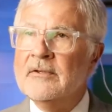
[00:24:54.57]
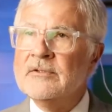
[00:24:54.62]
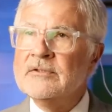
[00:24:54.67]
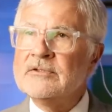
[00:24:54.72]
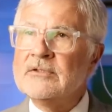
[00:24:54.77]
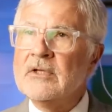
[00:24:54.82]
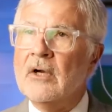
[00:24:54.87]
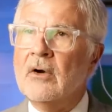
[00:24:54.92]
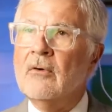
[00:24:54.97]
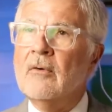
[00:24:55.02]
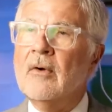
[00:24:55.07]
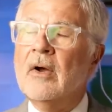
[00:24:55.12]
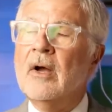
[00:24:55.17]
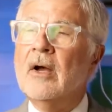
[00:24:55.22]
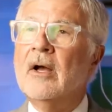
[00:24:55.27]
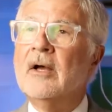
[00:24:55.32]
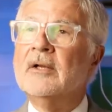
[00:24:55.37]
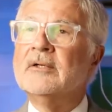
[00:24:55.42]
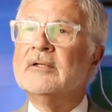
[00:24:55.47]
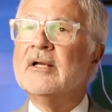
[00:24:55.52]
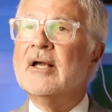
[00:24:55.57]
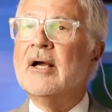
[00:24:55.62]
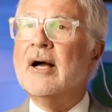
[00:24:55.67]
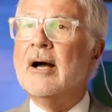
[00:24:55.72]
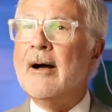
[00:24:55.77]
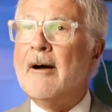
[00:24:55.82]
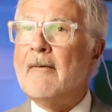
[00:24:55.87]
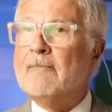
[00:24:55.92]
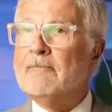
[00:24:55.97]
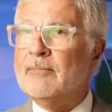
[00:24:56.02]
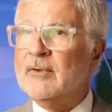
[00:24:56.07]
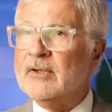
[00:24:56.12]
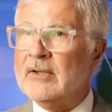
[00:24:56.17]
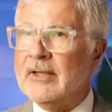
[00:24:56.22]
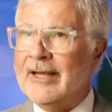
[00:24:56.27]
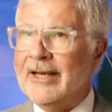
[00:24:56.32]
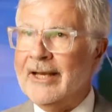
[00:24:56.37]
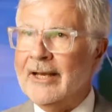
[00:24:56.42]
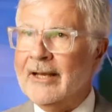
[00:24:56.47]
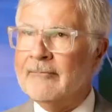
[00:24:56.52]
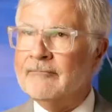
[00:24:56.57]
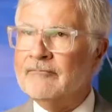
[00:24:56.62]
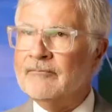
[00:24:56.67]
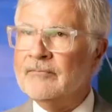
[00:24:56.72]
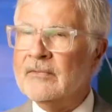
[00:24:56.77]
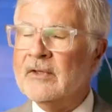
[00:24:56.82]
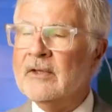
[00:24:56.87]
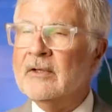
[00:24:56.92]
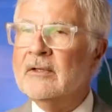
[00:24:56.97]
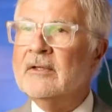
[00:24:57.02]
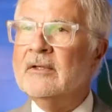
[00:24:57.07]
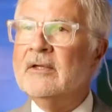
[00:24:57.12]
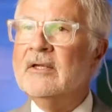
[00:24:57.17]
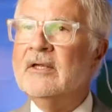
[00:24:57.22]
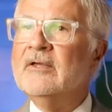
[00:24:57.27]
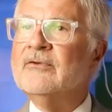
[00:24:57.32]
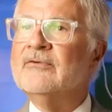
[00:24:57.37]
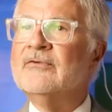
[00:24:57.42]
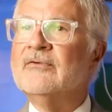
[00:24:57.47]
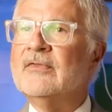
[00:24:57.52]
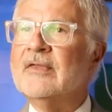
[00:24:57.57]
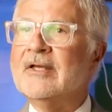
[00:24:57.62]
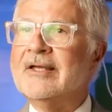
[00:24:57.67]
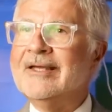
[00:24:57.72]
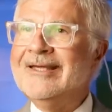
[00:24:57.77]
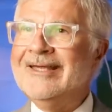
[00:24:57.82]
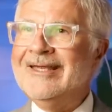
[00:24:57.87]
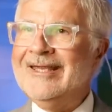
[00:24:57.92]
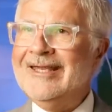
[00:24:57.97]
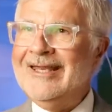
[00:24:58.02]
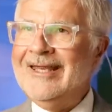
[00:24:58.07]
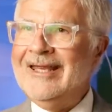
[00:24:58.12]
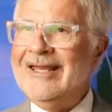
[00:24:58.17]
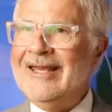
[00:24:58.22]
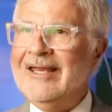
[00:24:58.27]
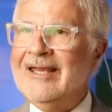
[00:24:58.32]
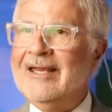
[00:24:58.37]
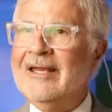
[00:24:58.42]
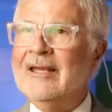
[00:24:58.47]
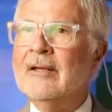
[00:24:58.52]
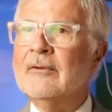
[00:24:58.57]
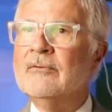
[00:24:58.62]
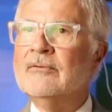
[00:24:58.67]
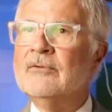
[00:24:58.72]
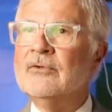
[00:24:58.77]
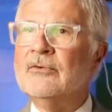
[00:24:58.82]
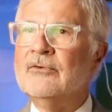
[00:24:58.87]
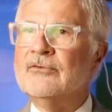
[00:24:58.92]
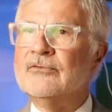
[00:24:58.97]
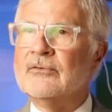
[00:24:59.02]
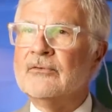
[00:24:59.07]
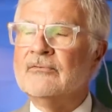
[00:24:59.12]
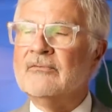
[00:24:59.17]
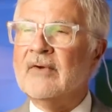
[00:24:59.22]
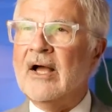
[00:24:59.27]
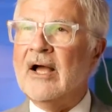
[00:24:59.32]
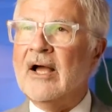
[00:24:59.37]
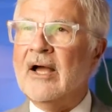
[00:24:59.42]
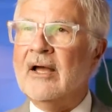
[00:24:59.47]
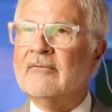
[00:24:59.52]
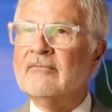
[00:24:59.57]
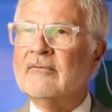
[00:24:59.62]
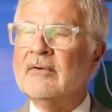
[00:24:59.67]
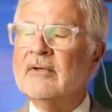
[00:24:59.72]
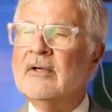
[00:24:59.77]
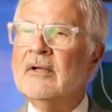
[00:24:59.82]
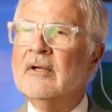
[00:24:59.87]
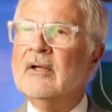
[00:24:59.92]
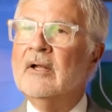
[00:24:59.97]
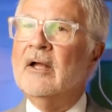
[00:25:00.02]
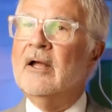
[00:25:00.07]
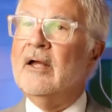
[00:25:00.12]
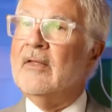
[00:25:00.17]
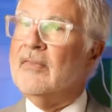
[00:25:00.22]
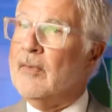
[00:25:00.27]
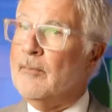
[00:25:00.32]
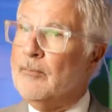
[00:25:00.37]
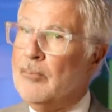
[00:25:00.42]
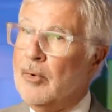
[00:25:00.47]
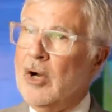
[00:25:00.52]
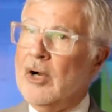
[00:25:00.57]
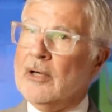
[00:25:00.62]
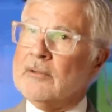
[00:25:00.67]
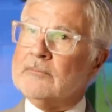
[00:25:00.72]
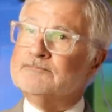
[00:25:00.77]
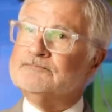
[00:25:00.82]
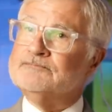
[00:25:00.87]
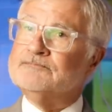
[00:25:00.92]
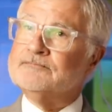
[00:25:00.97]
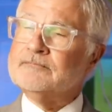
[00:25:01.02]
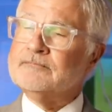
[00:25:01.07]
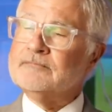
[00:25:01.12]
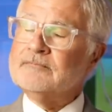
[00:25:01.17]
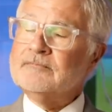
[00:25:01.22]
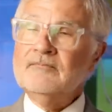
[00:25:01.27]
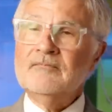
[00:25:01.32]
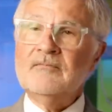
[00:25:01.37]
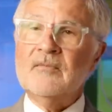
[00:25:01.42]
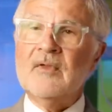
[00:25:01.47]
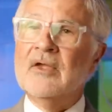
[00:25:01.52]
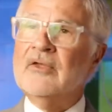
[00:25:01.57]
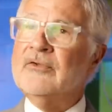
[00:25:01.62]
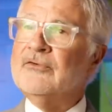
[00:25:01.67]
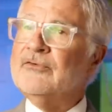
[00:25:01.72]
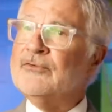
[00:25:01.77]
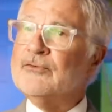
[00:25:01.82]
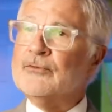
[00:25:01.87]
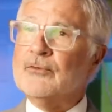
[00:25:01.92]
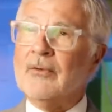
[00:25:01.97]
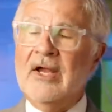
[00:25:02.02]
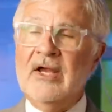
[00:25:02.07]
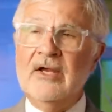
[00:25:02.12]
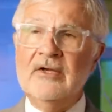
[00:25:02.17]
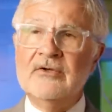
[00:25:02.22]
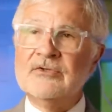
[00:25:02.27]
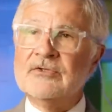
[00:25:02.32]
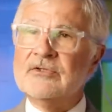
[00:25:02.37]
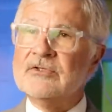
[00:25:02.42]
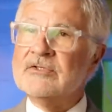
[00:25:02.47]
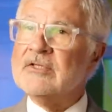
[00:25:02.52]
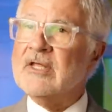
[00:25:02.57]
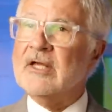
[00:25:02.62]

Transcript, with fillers: So, uncoupling is the key to survive. And the book as strange as